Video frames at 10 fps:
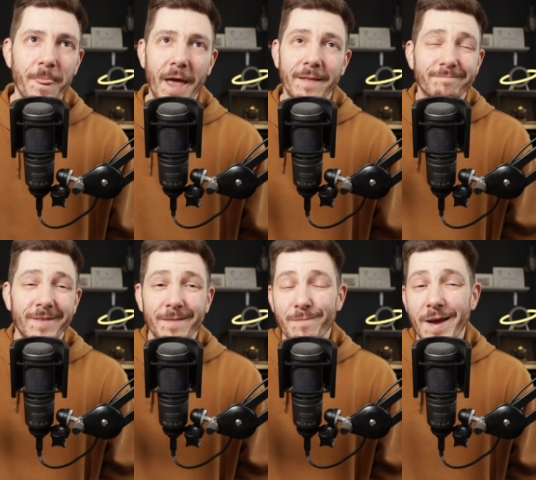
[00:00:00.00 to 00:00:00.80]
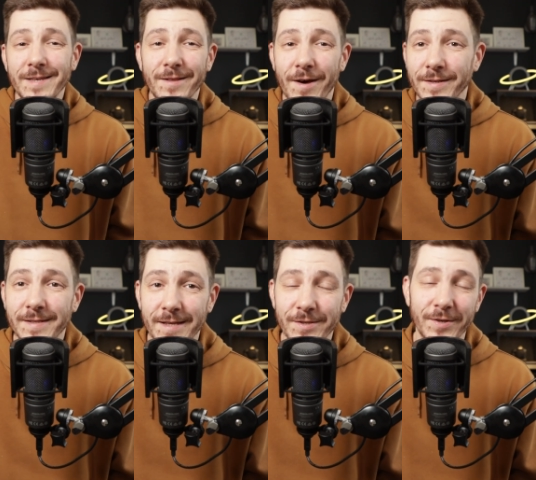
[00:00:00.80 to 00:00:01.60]
And that makes a lot of
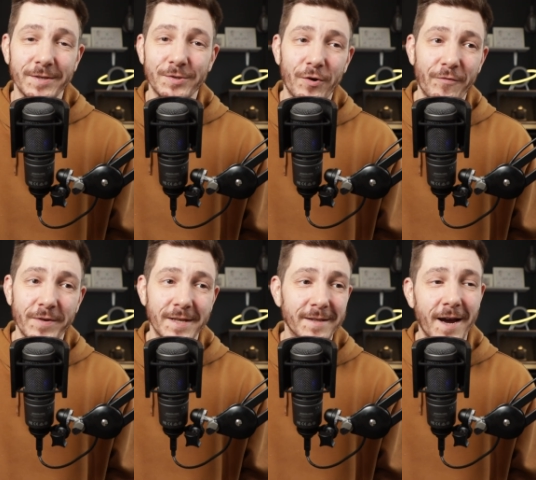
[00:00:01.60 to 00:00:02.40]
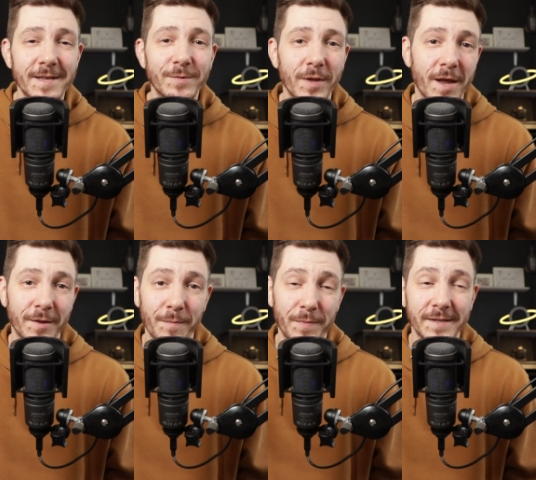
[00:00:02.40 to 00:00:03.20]
sense on the surface and ties in with a lot of the
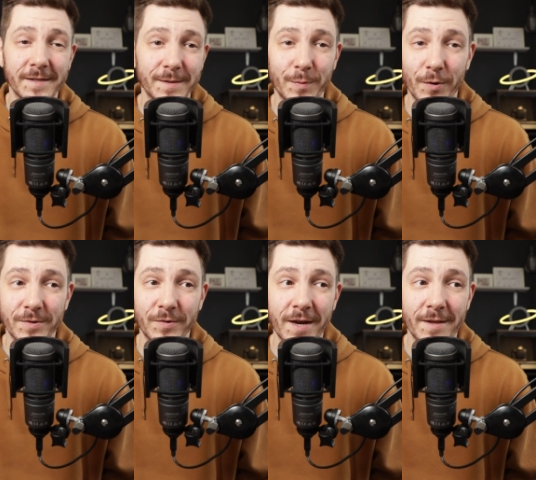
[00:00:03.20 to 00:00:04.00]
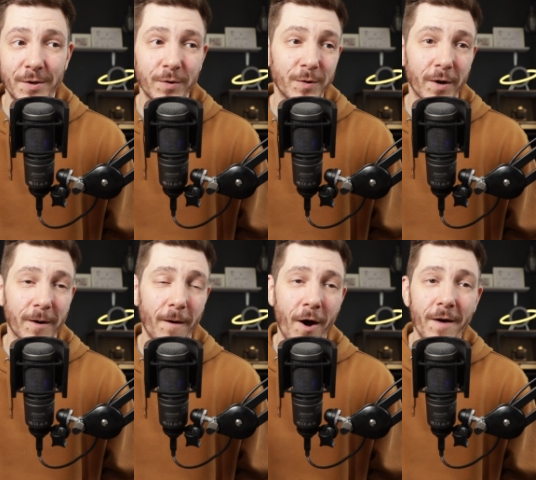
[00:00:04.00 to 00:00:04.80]
business books, right? You want to work
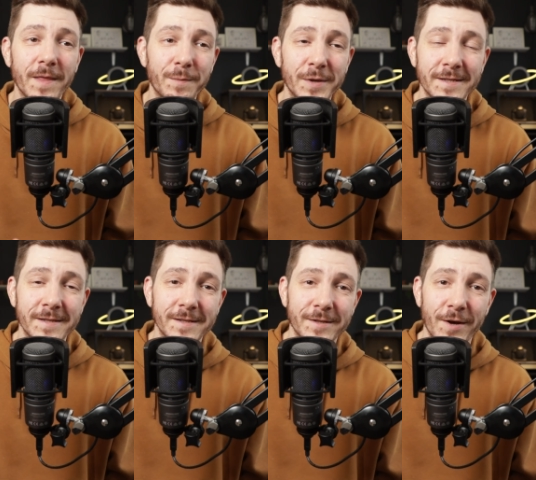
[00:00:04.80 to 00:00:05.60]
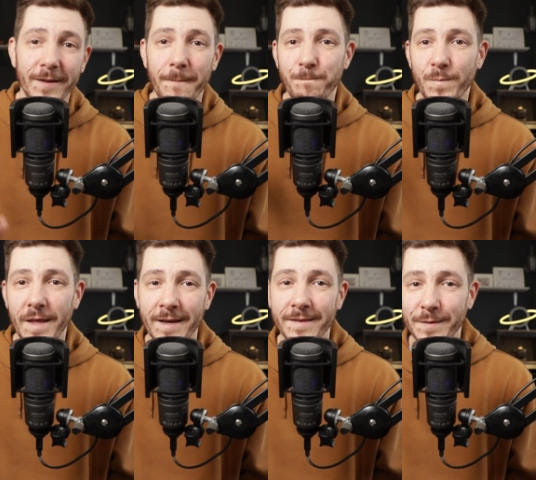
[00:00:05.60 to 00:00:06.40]
on the business, not
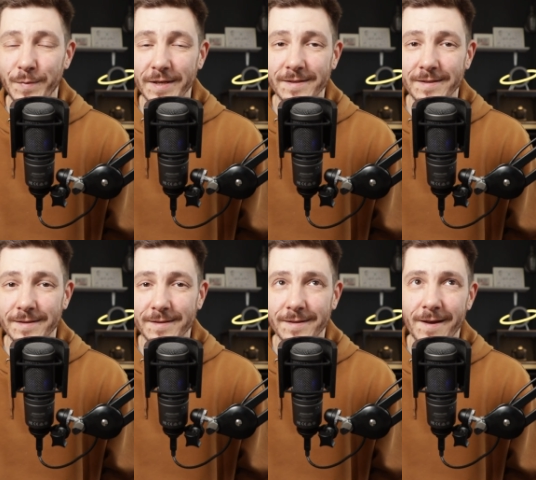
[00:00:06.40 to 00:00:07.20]
in the business.